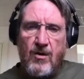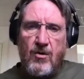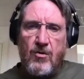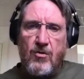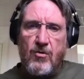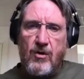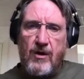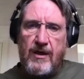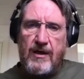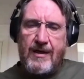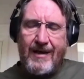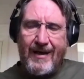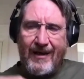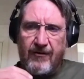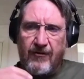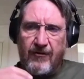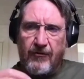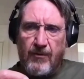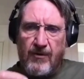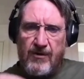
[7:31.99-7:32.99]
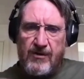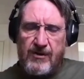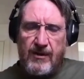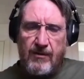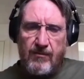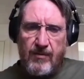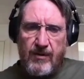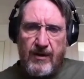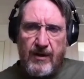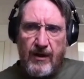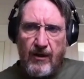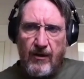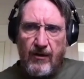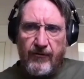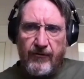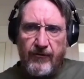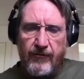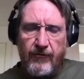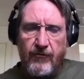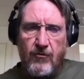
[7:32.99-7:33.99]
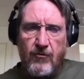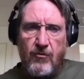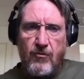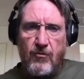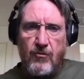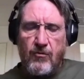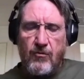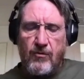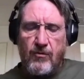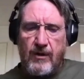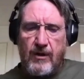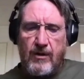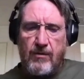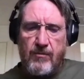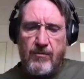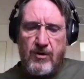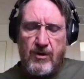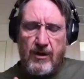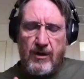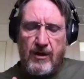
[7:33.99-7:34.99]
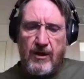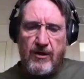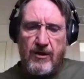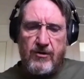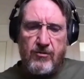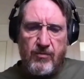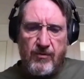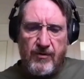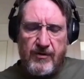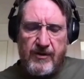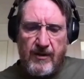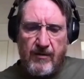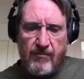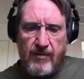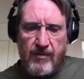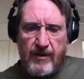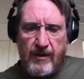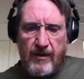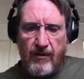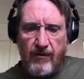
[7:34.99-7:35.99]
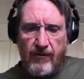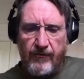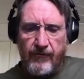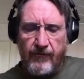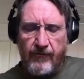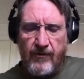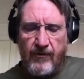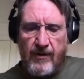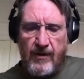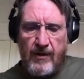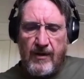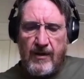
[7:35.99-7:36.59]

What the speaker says: who connects with somebody else or communicates with somebody else